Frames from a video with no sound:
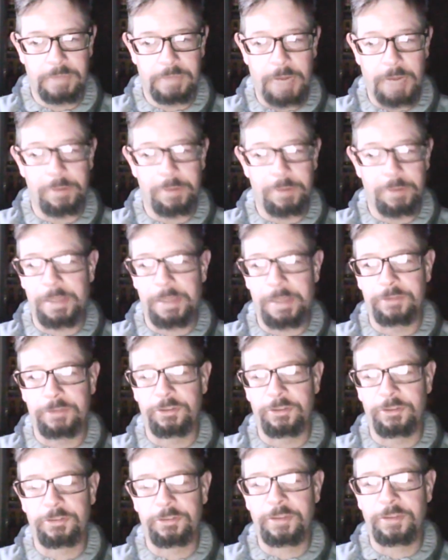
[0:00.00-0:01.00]
I would have been
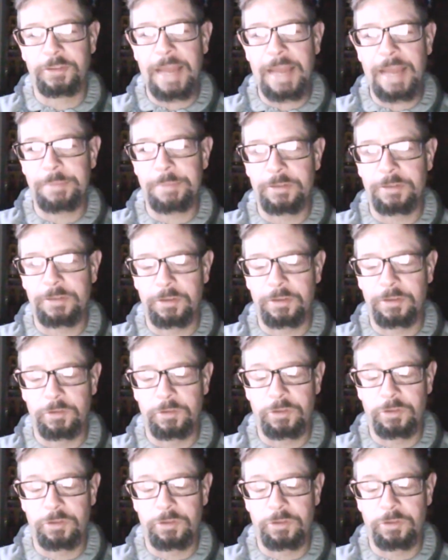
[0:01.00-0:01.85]
just as happy to to